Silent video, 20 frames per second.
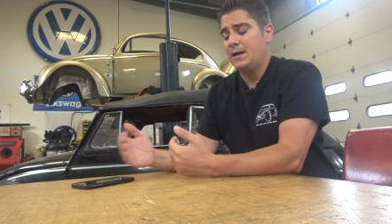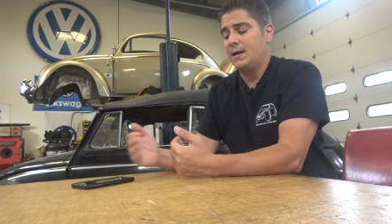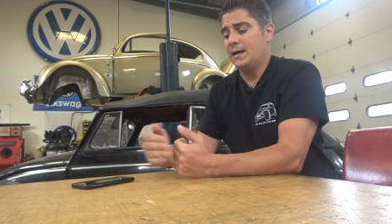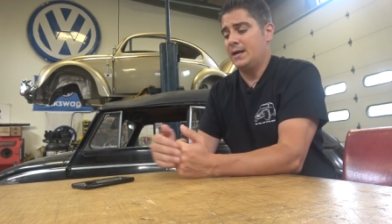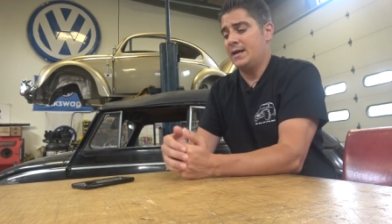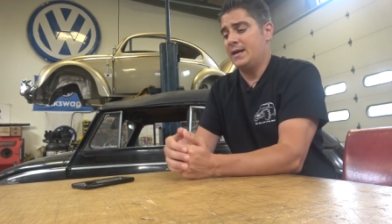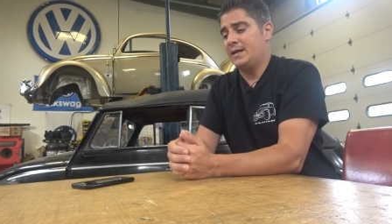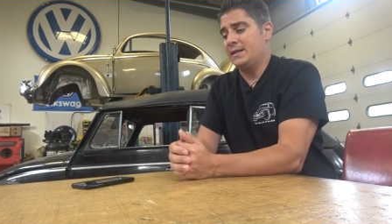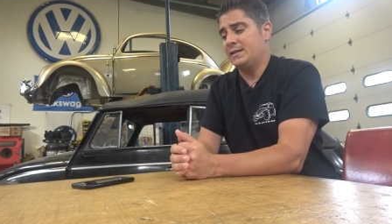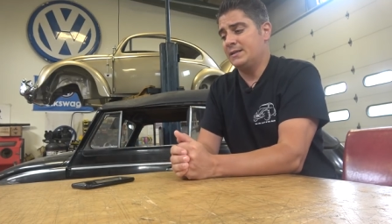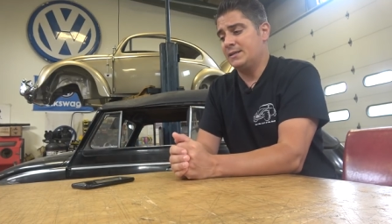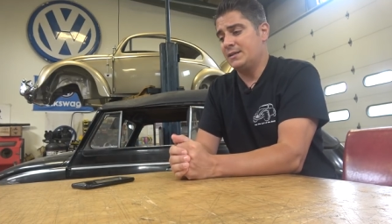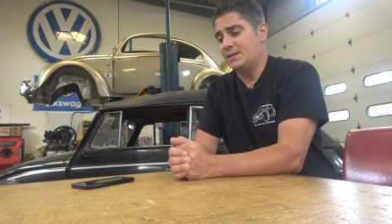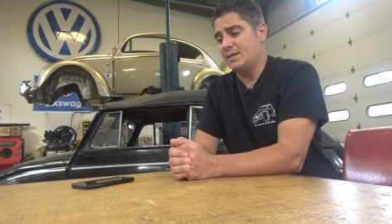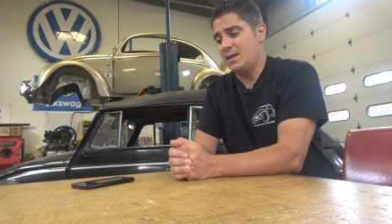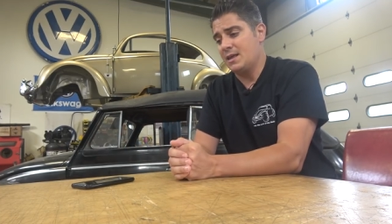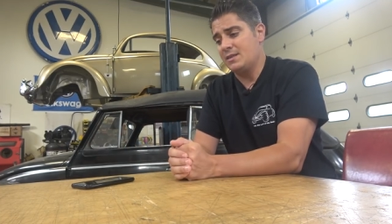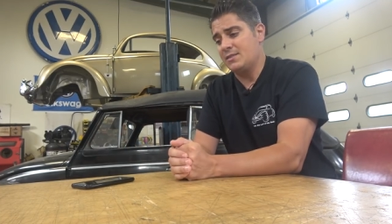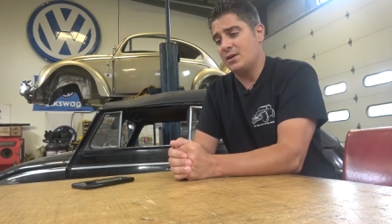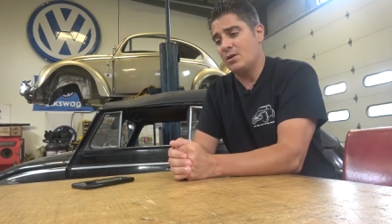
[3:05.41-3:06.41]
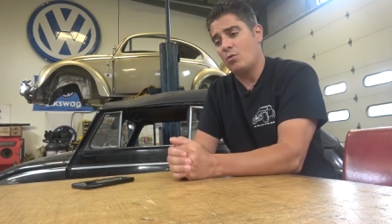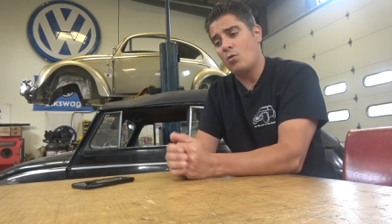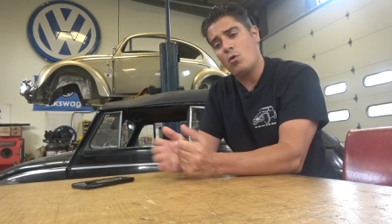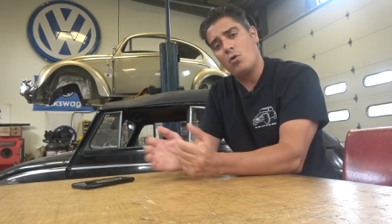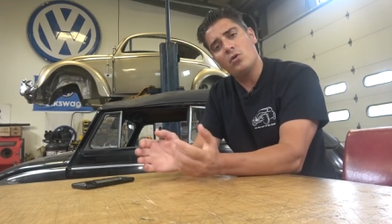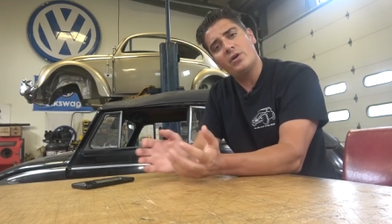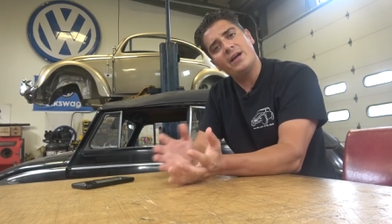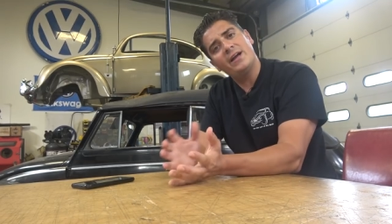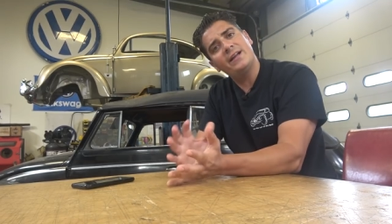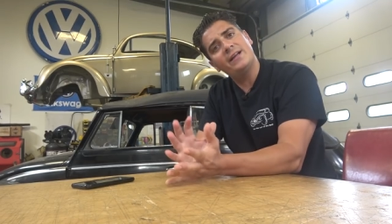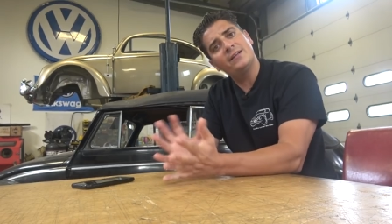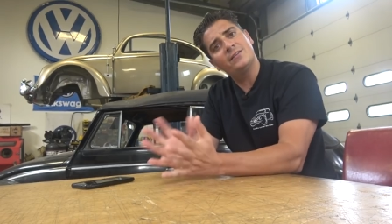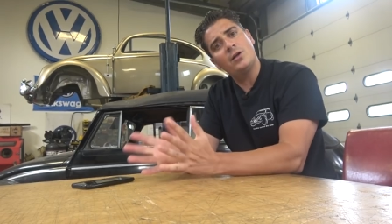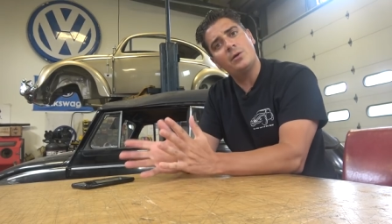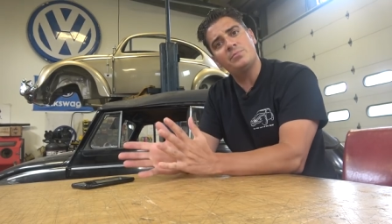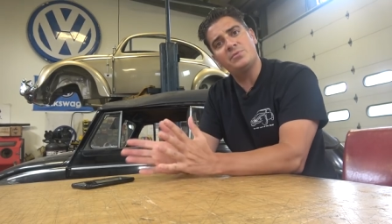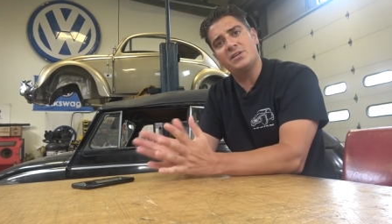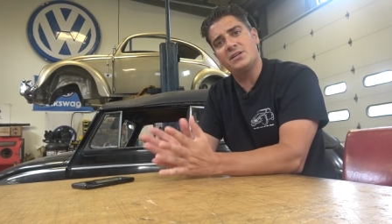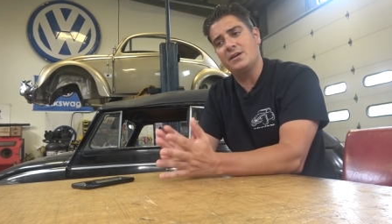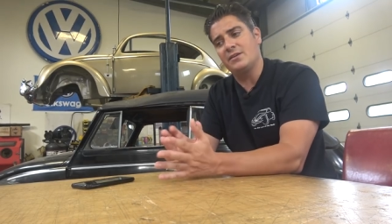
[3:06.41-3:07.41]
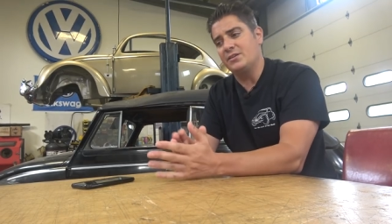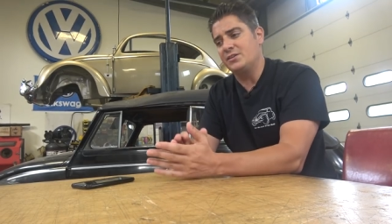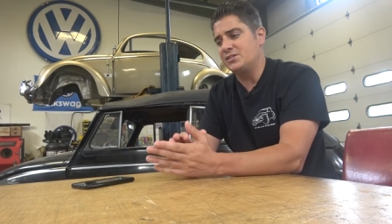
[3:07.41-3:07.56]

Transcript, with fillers: And they're all getting lumped together.